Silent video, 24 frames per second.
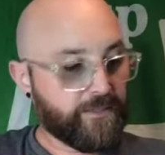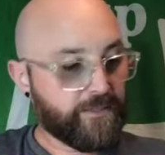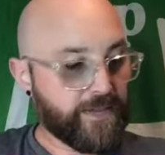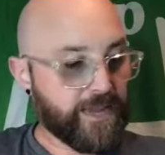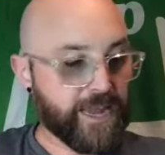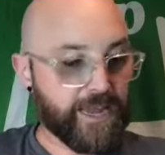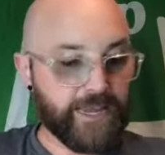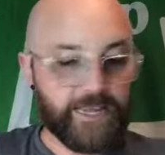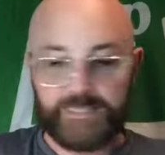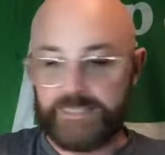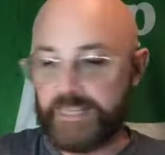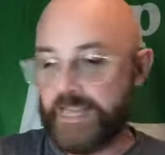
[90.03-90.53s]

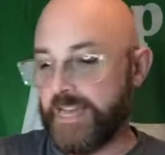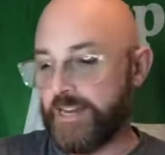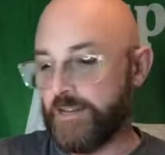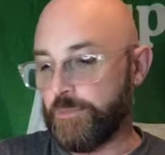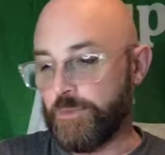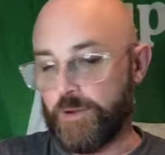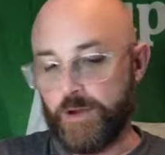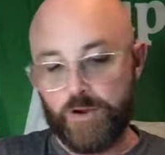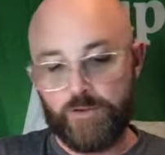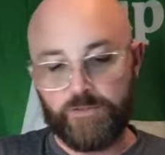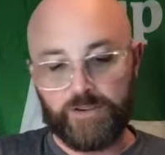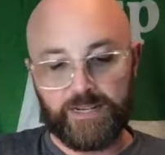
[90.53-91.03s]
hang his hat
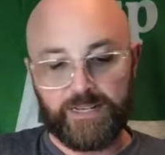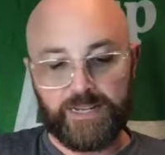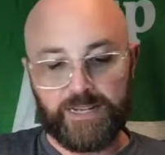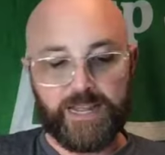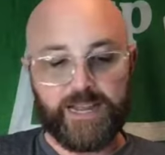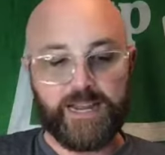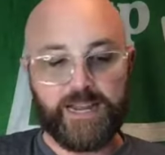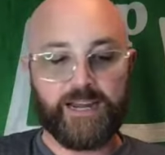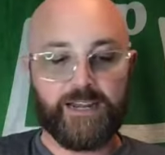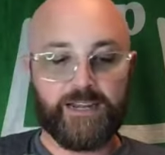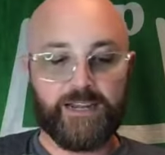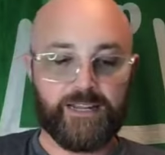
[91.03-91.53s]
up over
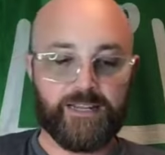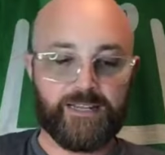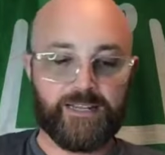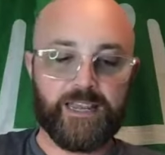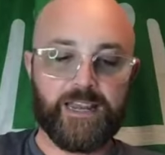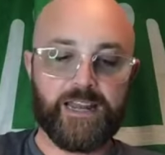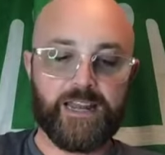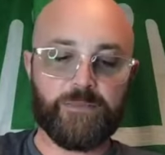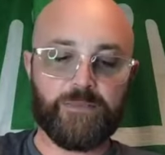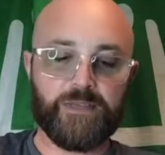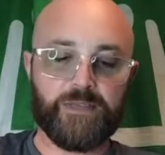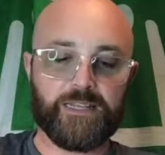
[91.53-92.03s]
there.
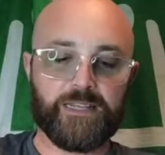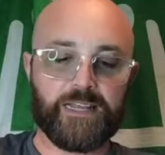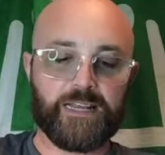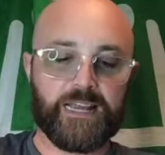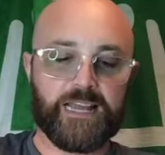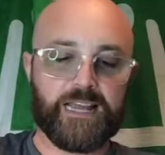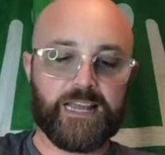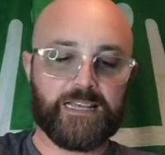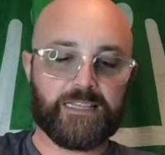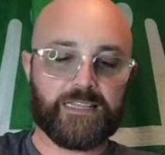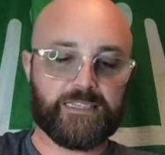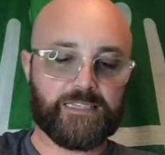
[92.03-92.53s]
Get him in the
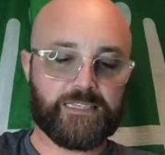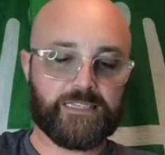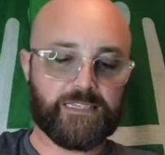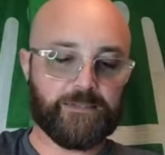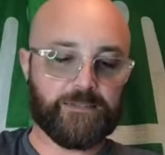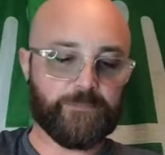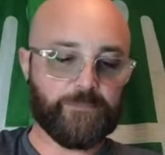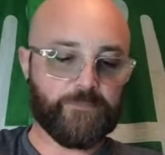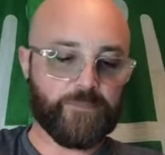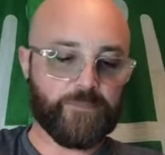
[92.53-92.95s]
glass.